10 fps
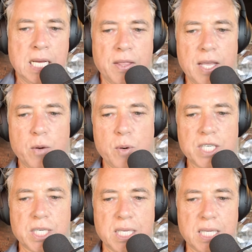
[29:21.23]
they
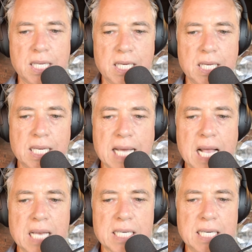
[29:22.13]
question the
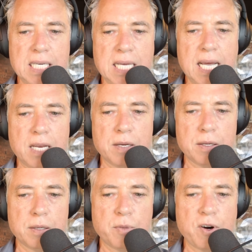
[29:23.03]
legality and
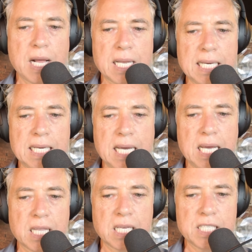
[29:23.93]
morality
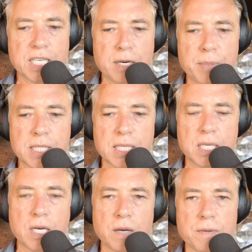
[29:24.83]
and the
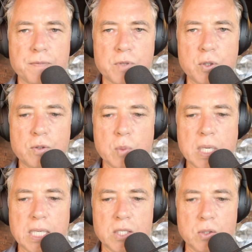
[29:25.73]
legitimacy of Jews
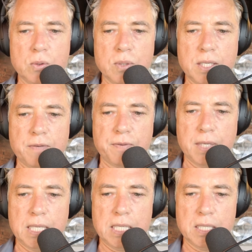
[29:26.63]
wanting to live
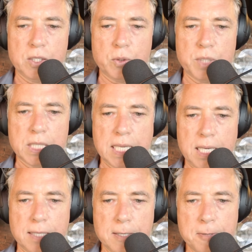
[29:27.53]
in the Jewish
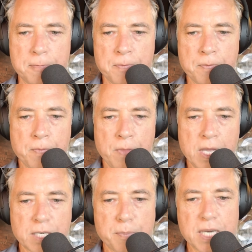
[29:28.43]
state,
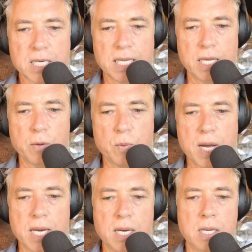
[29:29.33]
especially
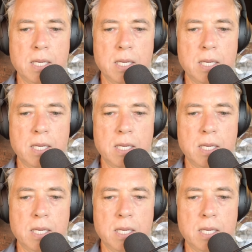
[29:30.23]
when